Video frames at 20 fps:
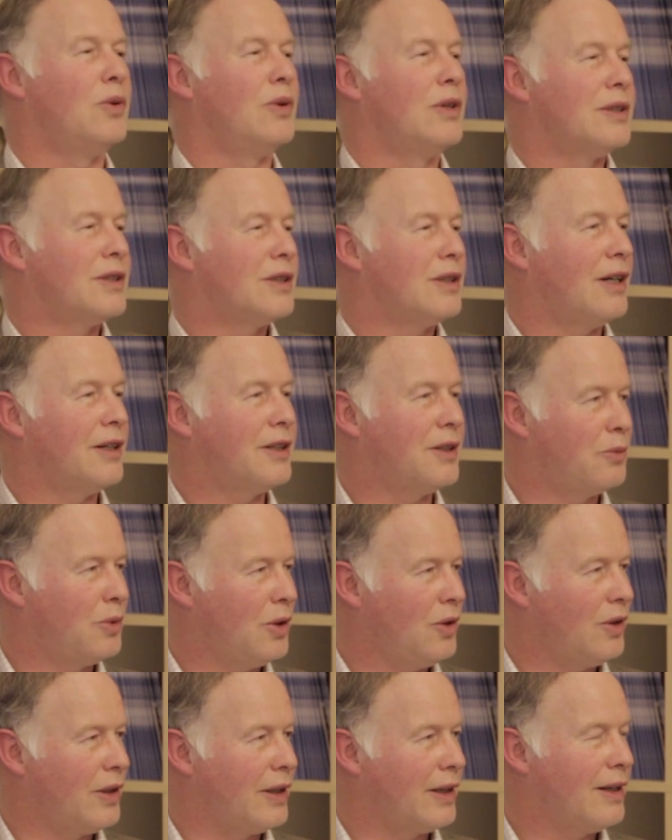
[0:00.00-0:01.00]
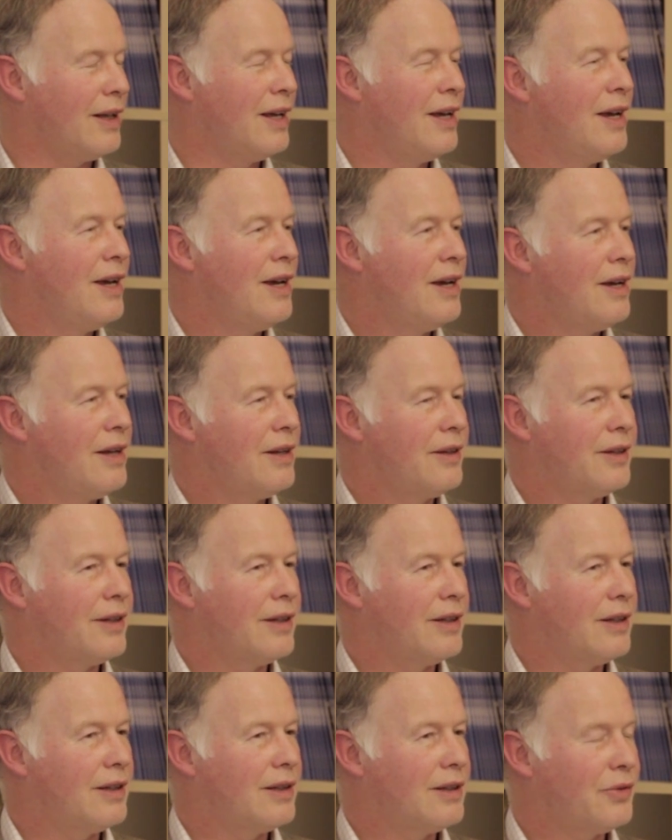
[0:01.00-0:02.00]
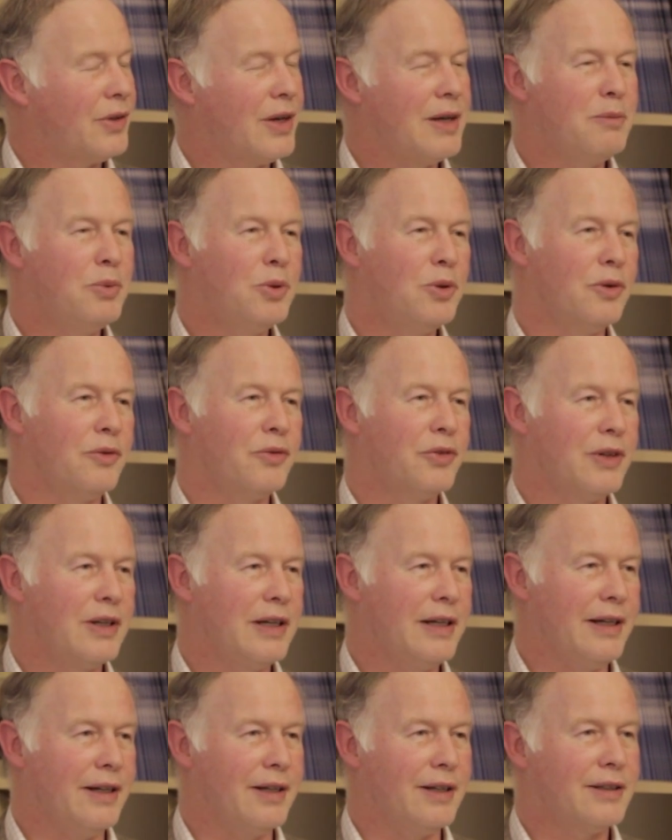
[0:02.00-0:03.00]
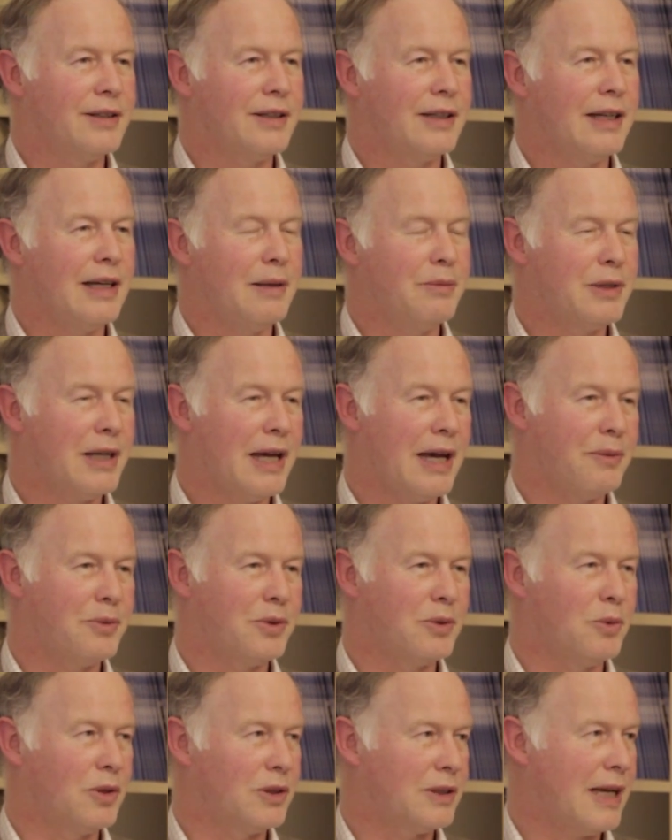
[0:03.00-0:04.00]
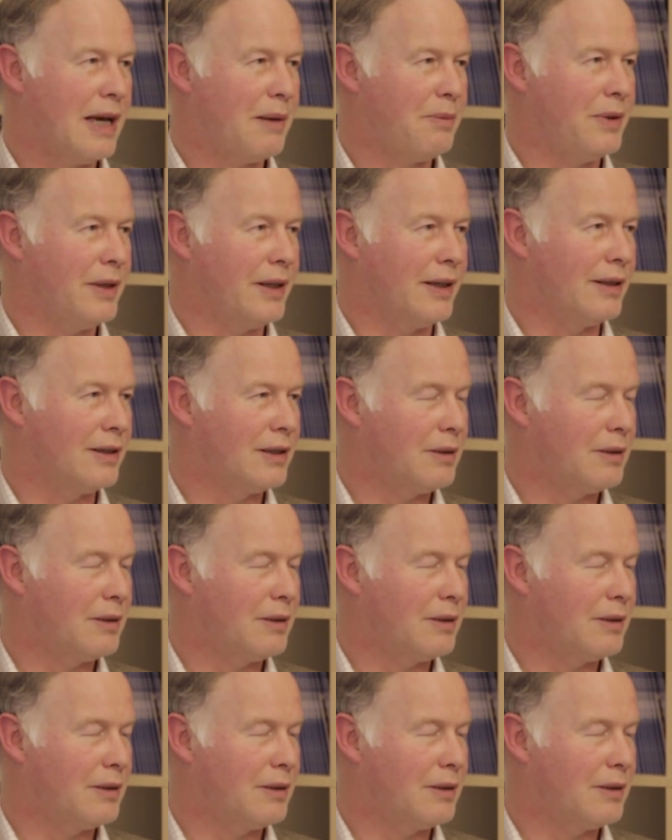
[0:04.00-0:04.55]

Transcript: has started rolling, it's very important for the leader to keep tabs on what's happening,